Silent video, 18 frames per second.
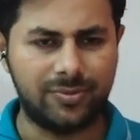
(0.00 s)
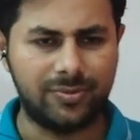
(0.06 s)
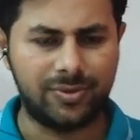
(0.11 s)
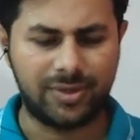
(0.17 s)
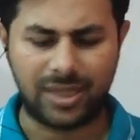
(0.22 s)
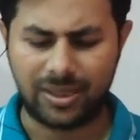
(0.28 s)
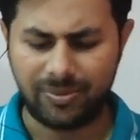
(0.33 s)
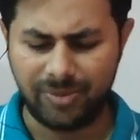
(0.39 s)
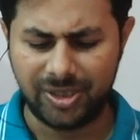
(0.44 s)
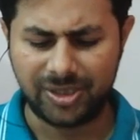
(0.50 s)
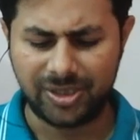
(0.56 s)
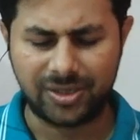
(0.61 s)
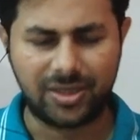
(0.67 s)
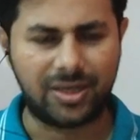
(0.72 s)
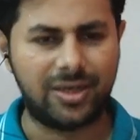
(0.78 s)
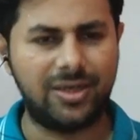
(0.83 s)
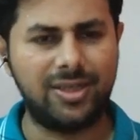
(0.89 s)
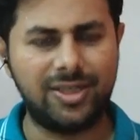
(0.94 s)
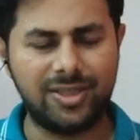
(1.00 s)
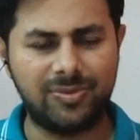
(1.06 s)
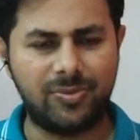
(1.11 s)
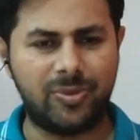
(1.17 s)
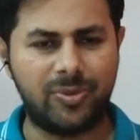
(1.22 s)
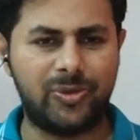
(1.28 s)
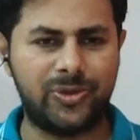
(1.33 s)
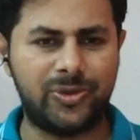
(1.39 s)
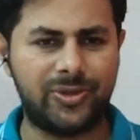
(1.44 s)
That means current is
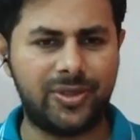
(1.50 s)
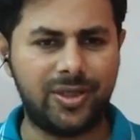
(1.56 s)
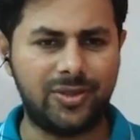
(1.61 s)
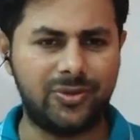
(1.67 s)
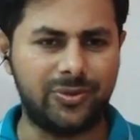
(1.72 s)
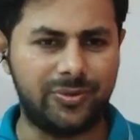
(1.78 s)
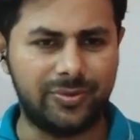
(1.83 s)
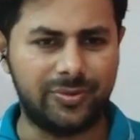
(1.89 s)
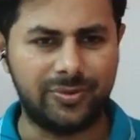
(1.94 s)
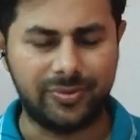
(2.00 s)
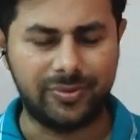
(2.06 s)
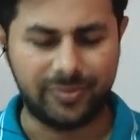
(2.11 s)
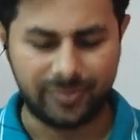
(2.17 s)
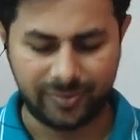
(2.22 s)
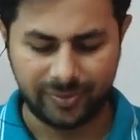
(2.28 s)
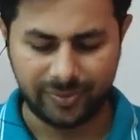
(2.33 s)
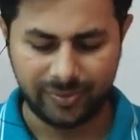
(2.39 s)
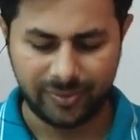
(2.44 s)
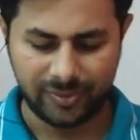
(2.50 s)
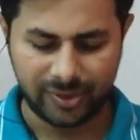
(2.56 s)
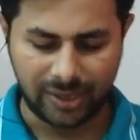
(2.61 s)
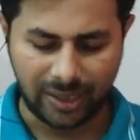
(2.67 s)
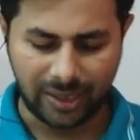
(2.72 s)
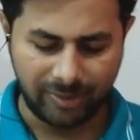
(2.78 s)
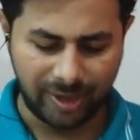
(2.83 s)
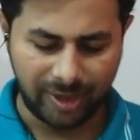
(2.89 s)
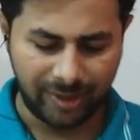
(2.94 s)
proportional to.
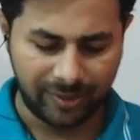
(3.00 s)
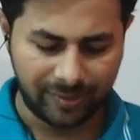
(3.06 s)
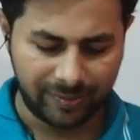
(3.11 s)
Tell me.